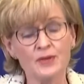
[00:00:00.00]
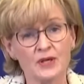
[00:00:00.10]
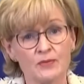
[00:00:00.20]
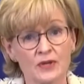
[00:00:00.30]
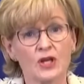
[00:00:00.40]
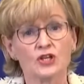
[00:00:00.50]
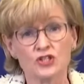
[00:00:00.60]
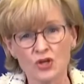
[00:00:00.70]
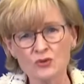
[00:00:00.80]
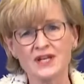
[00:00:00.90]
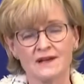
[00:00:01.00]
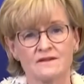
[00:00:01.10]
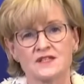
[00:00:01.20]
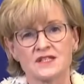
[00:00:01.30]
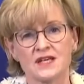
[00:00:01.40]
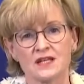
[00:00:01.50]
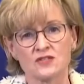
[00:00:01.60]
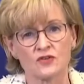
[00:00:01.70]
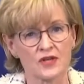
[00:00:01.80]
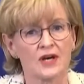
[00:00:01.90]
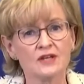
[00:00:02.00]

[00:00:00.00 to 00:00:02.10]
people don't have the skills or the